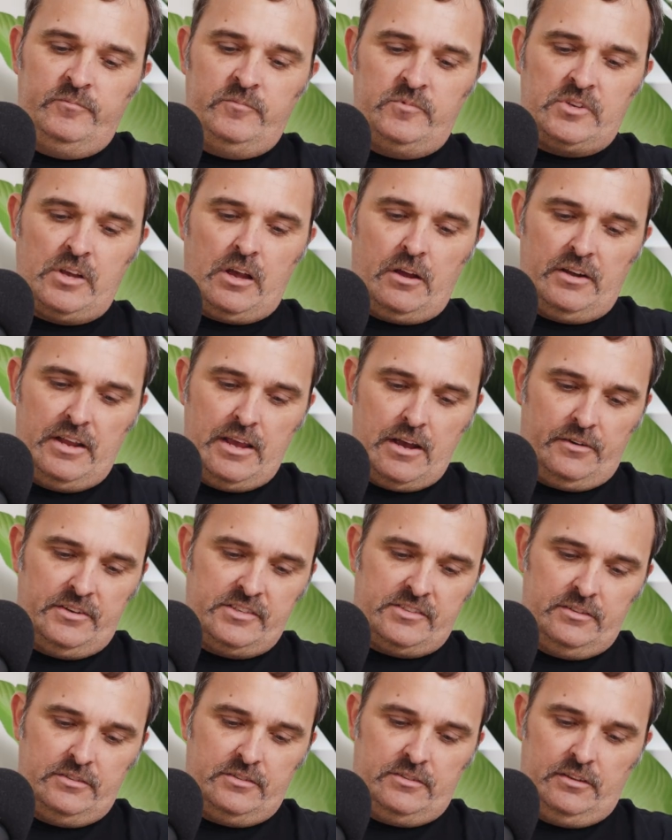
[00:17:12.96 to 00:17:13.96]
so now
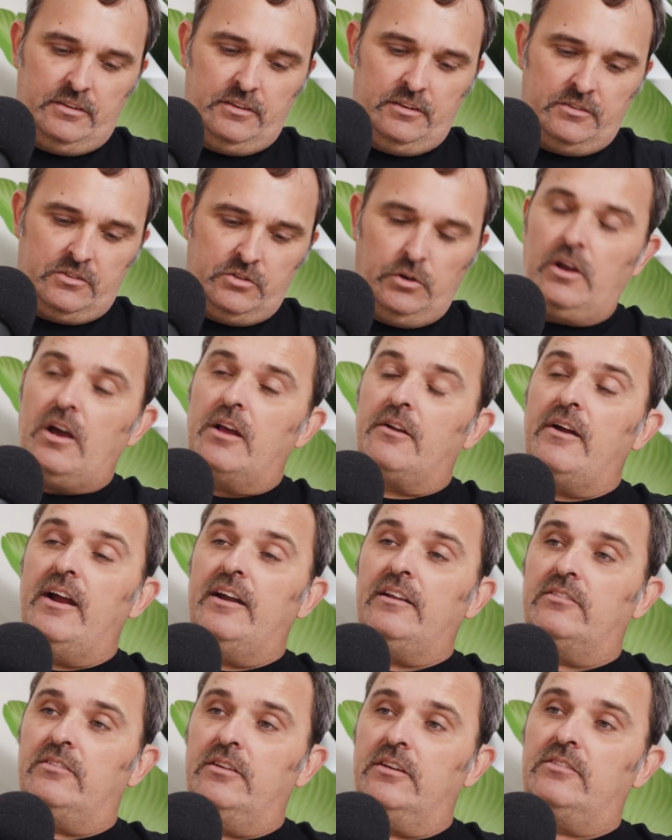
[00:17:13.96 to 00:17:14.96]
he's into the Toyota
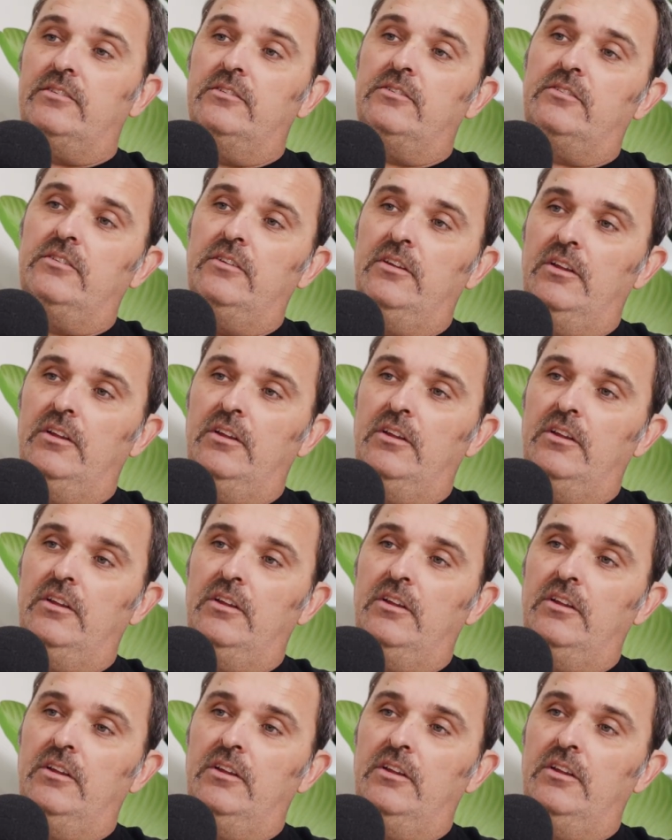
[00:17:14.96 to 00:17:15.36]
86s.